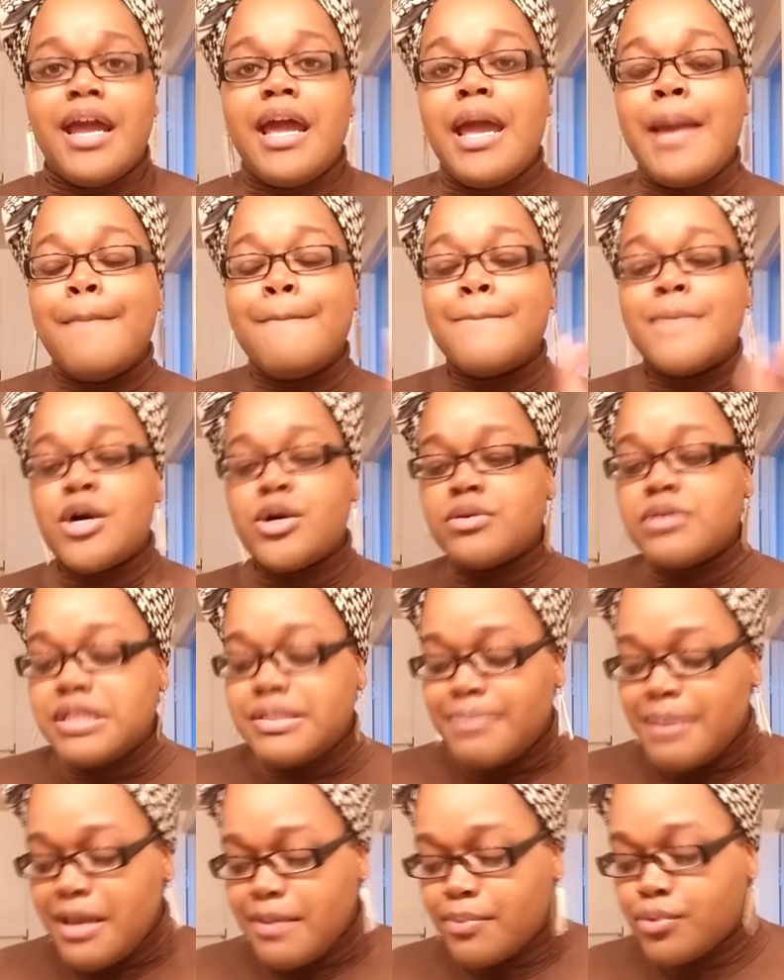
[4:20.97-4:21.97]
And
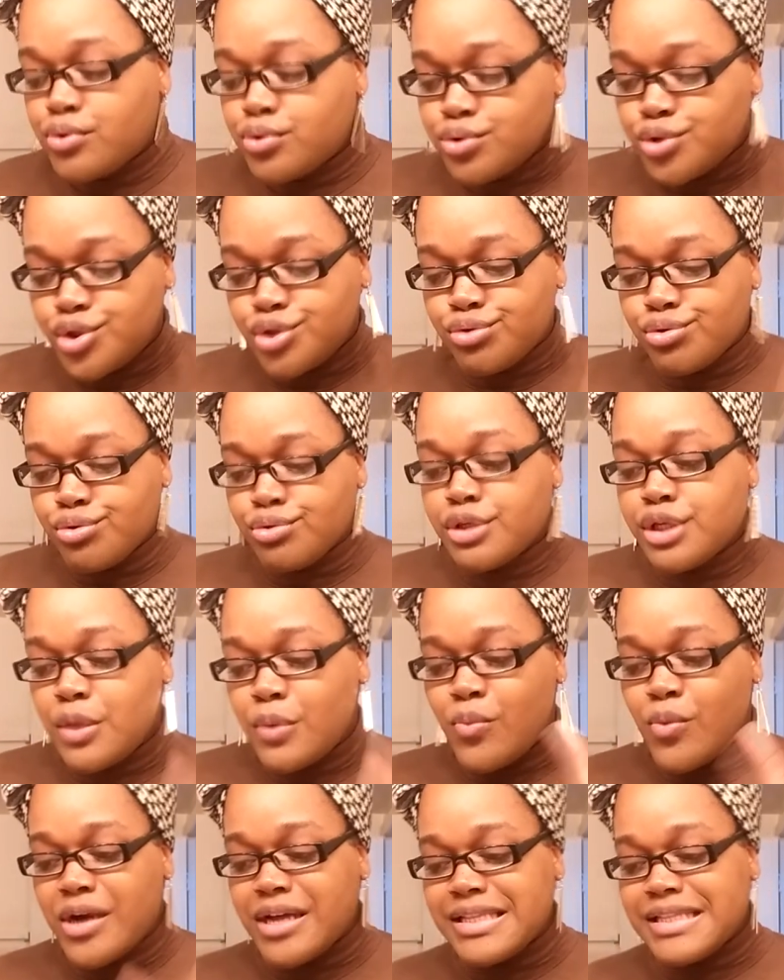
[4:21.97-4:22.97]
most people who truly
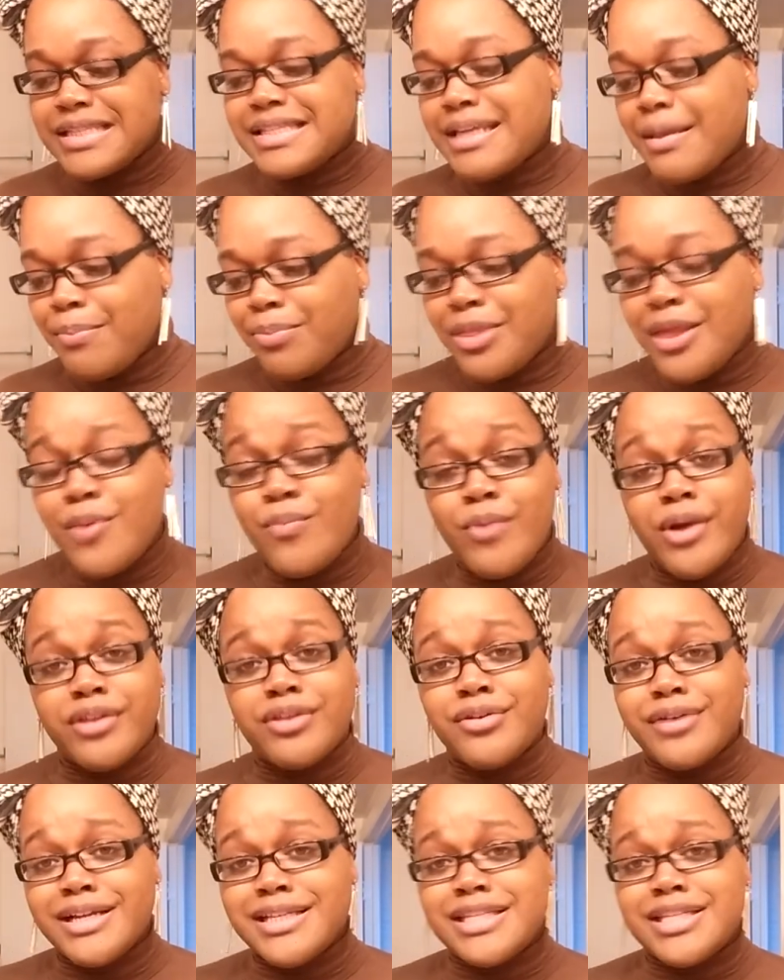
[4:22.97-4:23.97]
want something,
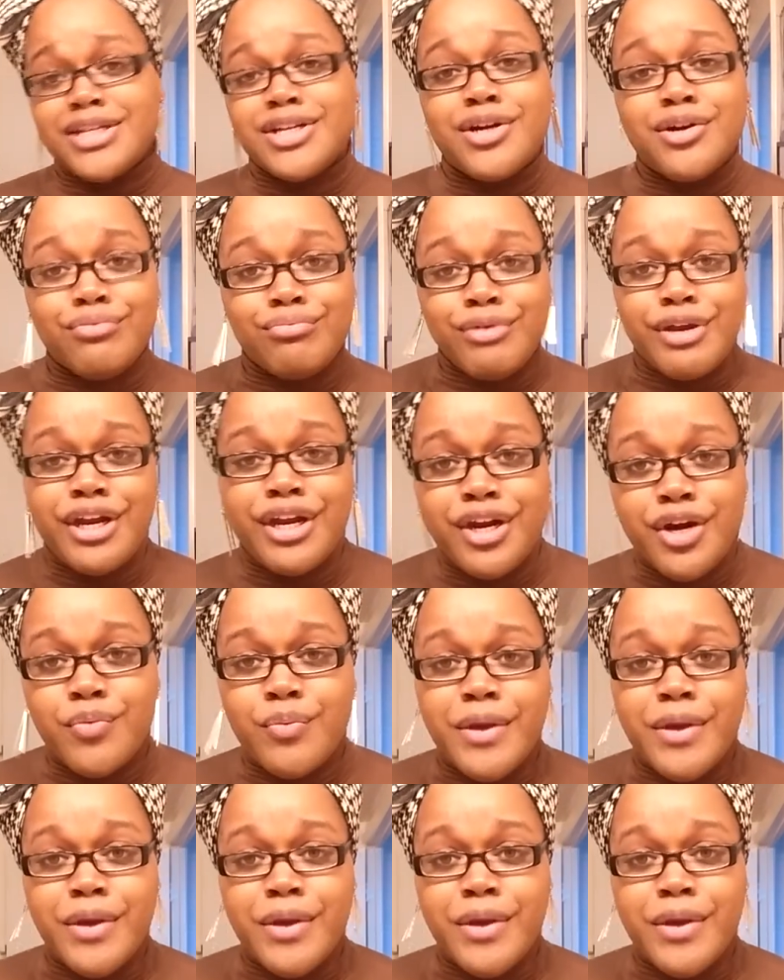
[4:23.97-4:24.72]
whether it's a career,